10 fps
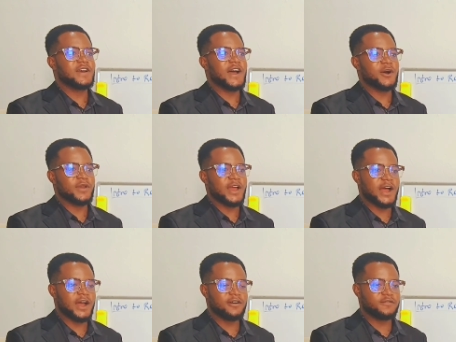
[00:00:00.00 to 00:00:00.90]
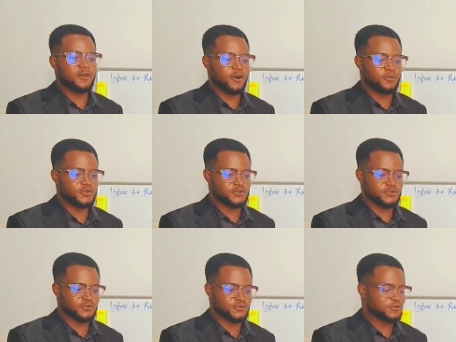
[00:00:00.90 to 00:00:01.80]
I will have up
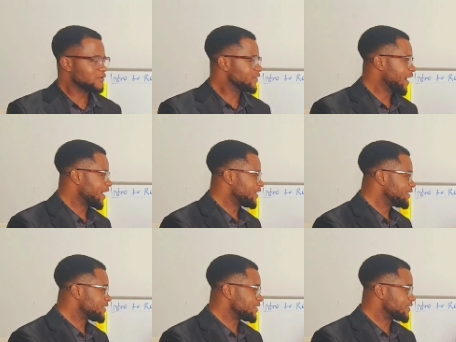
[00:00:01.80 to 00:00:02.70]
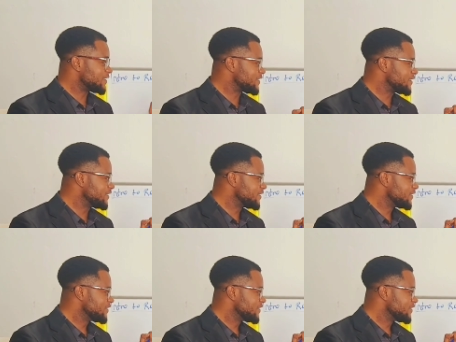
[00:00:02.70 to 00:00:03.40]
to, I did 60